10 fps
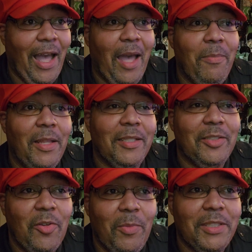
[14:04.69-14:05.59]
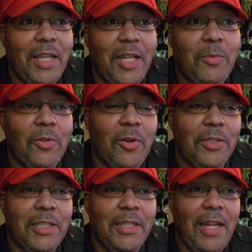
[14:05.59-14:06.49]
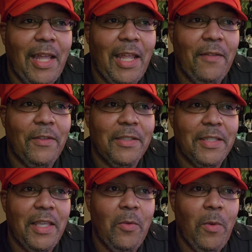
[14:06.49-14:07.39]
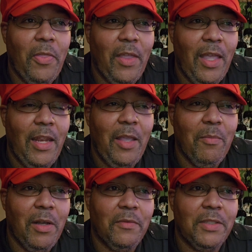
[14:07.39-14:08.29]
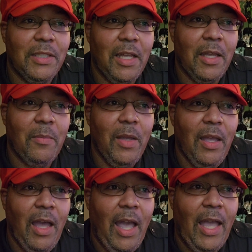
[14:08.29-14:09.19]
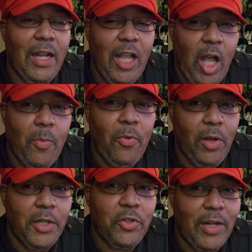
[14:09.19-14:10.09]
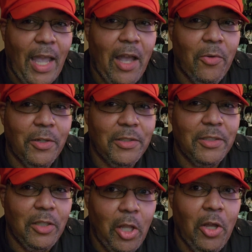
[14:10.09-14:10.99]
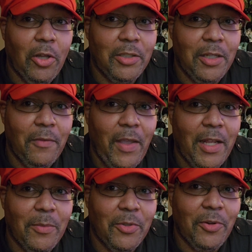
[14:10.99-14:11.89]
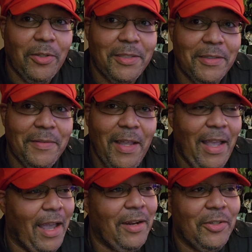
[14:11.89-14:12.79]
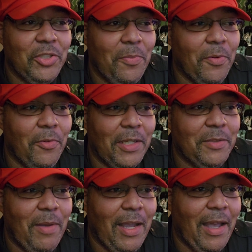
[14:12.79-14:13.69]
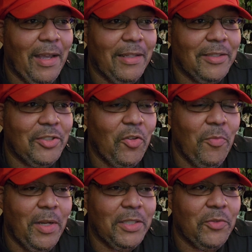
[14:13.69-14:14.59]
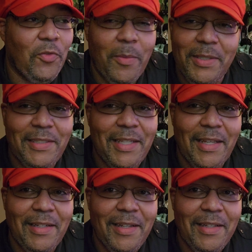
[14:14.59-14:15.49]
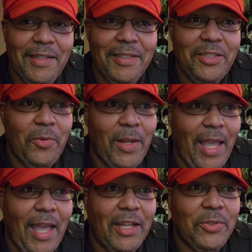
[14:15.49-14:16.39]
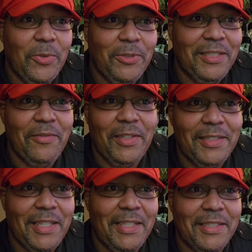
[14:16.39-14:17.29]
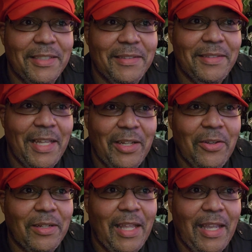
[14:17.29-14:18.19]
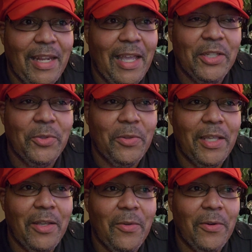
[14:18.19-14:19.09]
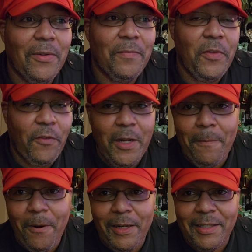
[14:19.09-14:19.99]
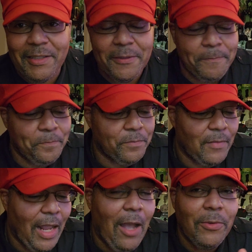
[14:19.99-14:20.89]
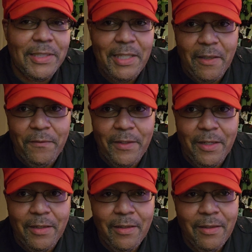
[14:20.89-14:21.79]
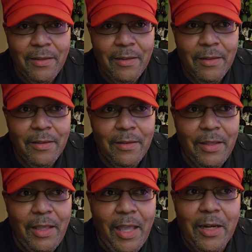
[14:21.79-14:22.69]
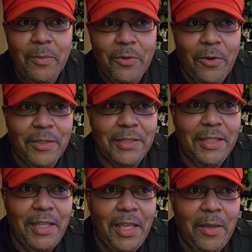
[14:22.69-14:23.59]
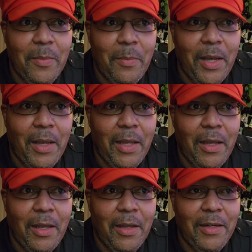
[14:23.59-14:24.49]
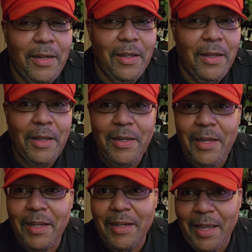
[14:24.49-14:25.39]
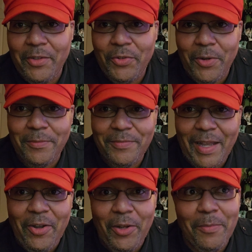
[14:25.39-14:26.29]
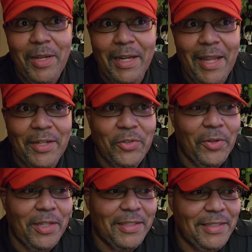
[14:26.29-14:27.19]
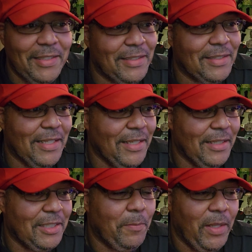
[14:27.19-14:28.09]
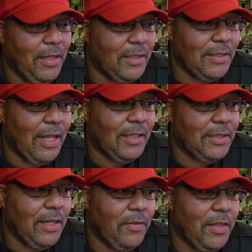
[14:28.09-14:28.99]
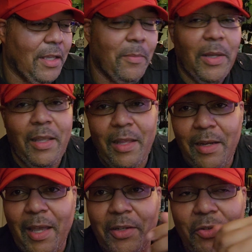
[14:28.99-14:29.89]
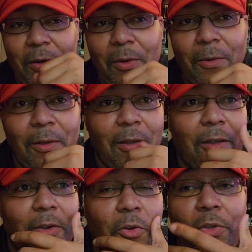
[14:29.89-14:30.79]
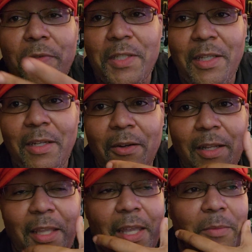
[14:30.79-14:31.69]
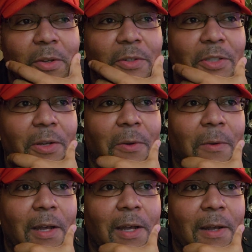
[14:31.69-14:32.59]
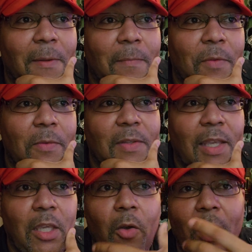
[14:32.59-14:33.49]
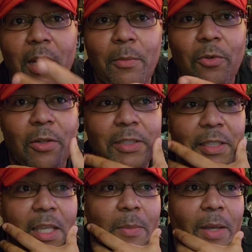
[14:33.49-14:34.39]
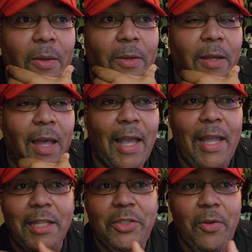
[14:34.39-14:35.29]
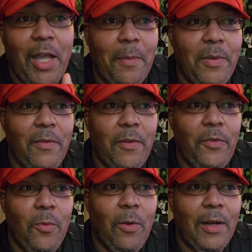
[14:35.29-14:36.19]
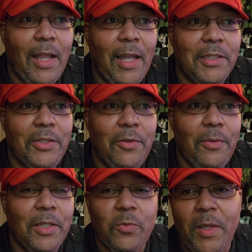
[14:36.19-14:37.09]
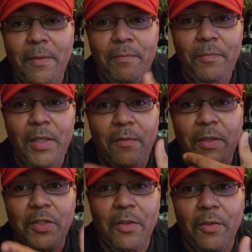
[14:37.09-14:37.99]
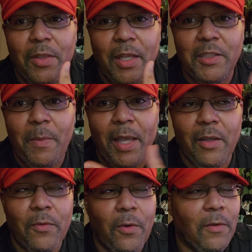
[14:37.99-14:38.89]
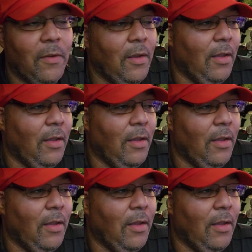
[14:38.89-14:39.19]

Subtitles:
I played so much Animal Crossing that I have to say within a month's time, I had a couple hundred hours logged of Animal Crossing. I had also progressed my island so much from a tent to an actual civilization that looked like an actual thing going on. The funny part is, I was gifted the Animal Crossing game by Nick Nitro. I call him Nick Nitro because he's Speedy Gonzalez and everything. But in Nitro, who you've seen here in the Game Dojo, he was like, yo, Animal Crossing came out. I got you a copy of it if you want. I got you, because we give each other things back and forth.